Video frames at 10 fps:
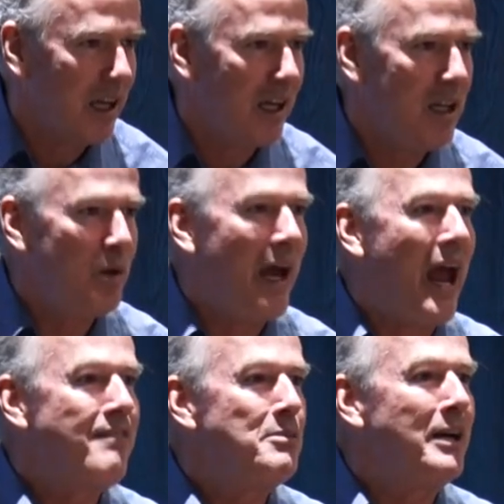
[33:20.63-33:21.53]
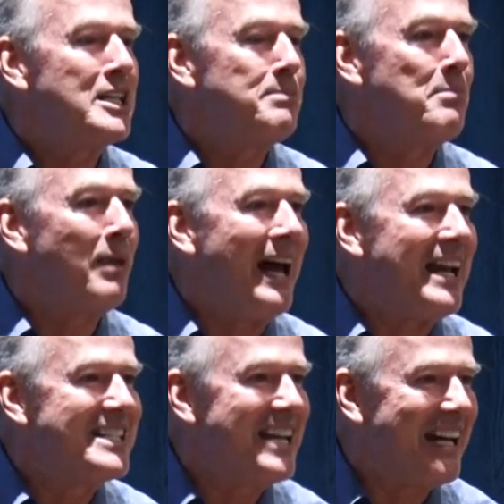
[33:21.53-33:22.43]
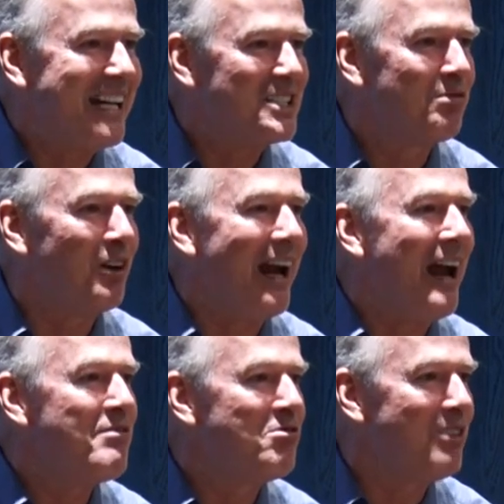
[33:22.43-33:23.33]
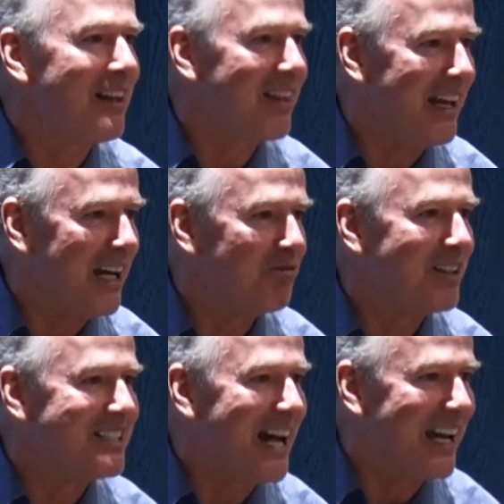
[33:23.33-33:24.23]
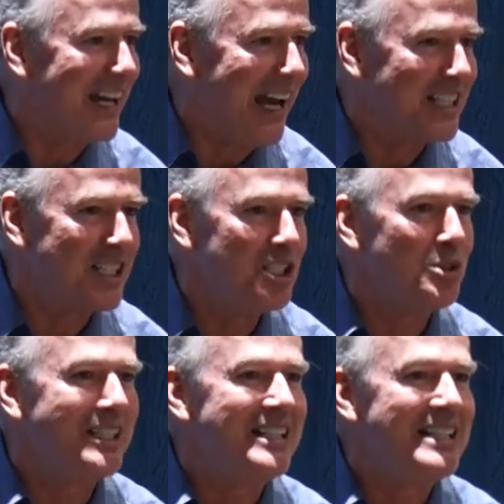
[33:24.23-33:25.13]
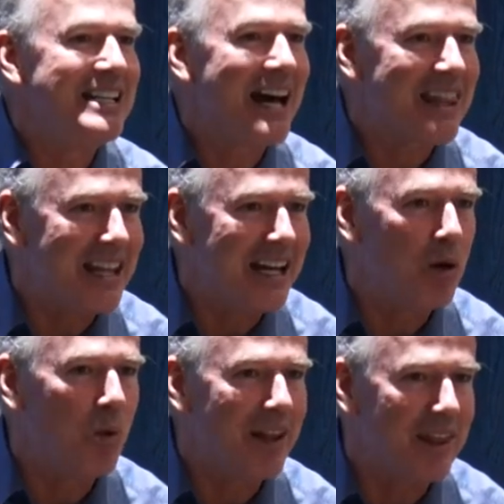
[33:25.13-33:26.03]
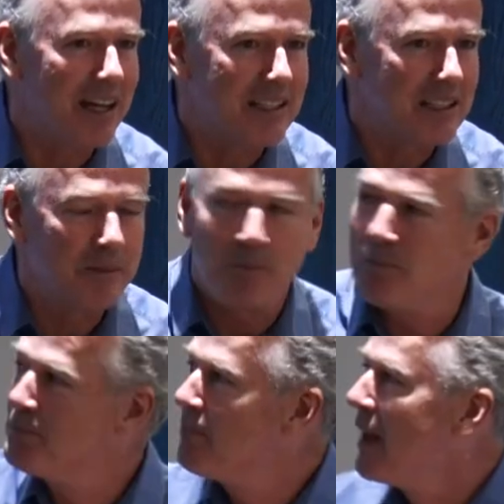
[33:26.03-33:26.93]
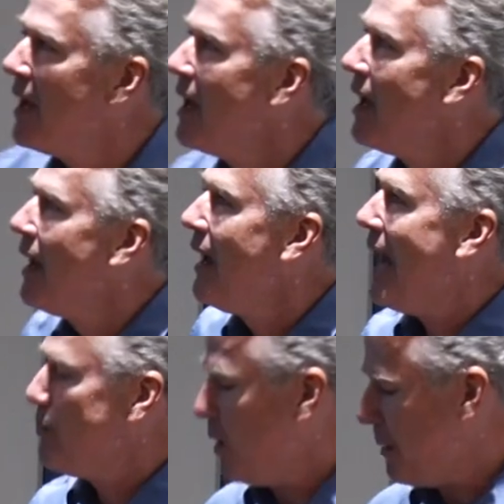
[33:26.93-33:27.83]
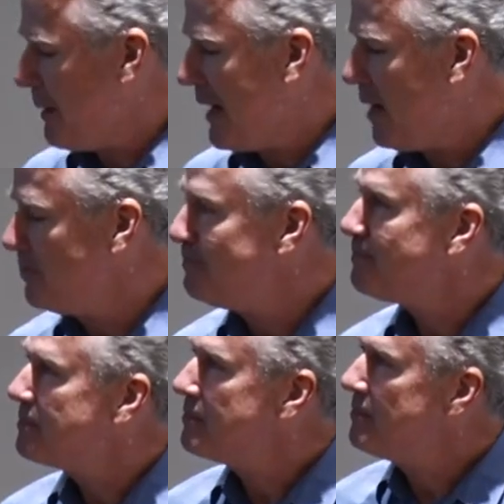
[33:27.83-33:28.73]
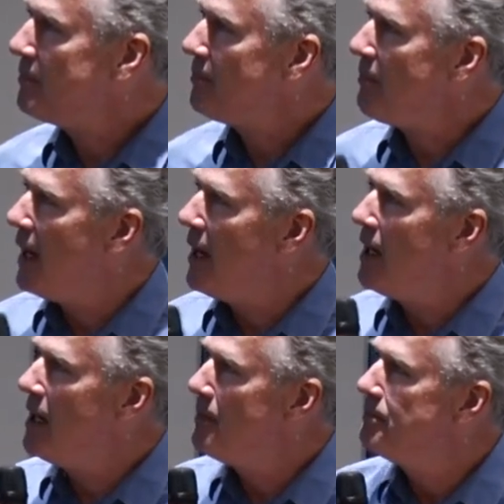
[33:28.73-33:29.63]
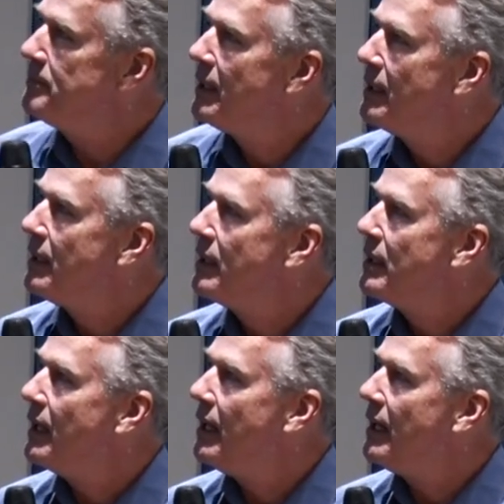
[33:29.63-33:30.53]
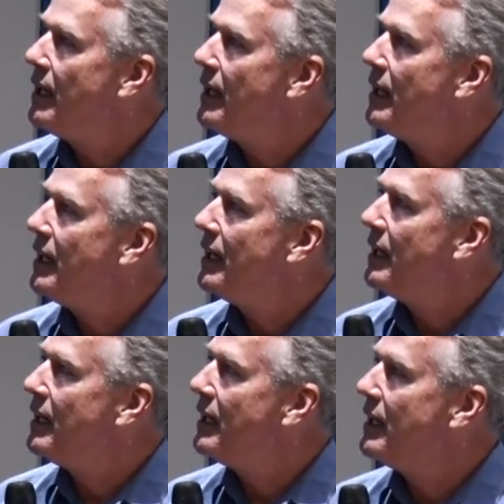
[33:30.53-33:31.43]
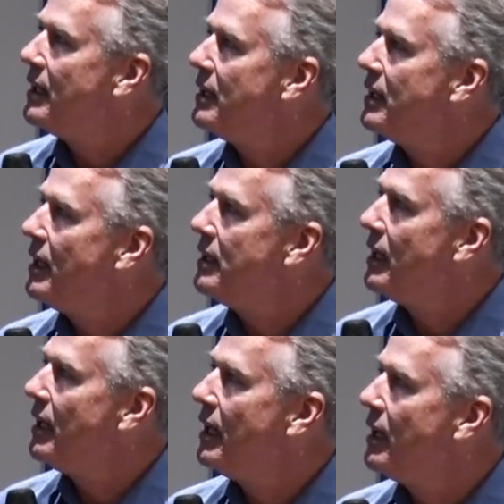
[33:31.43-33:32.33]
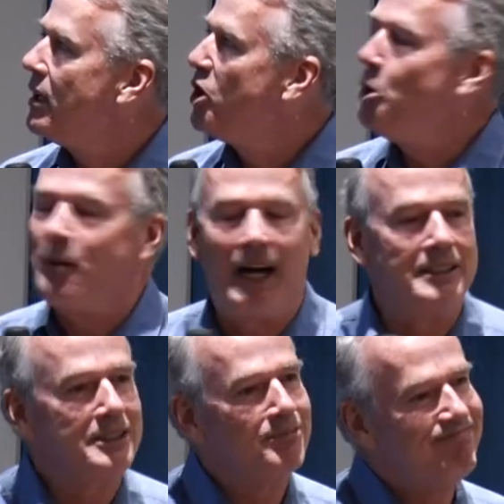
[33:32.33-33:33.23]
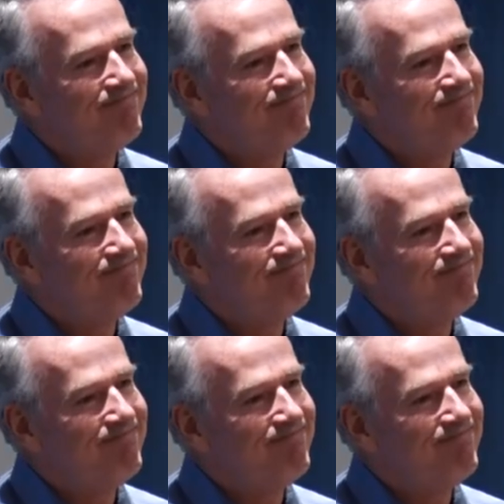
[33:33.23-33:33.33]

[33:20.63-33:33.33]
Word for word: You, everybody's been buying tickets for everything for decades, and you did nothing with it. And what about um, uh, coupons?